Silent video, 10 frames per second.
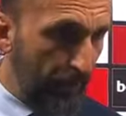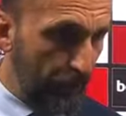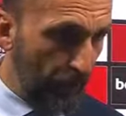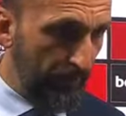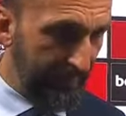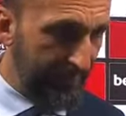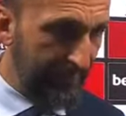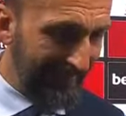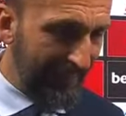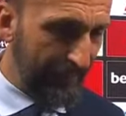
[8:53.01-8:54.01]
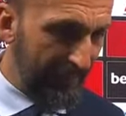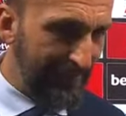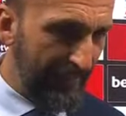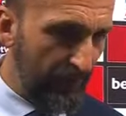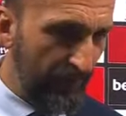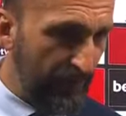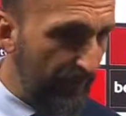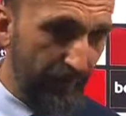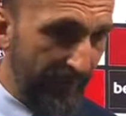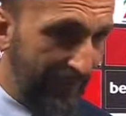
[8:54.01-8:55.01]
goals, let me say it on this
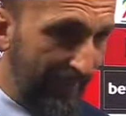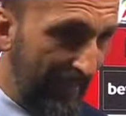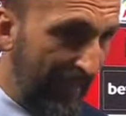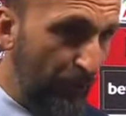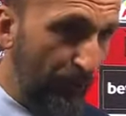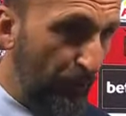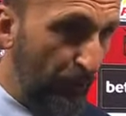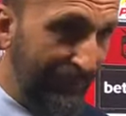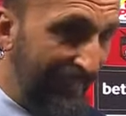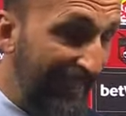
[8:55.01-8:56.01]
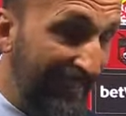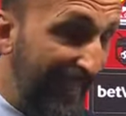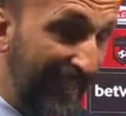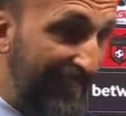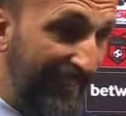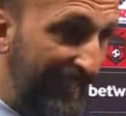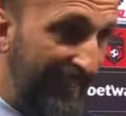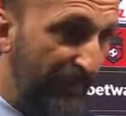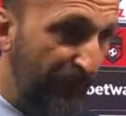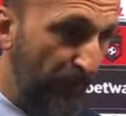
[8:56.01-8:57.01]
one, but I don't want to take any
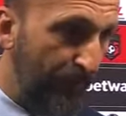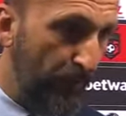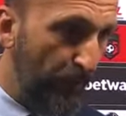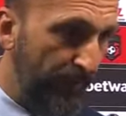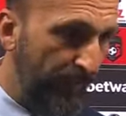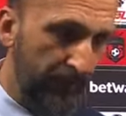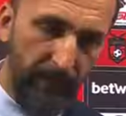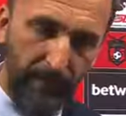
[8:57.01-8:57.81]
credit from the opponent.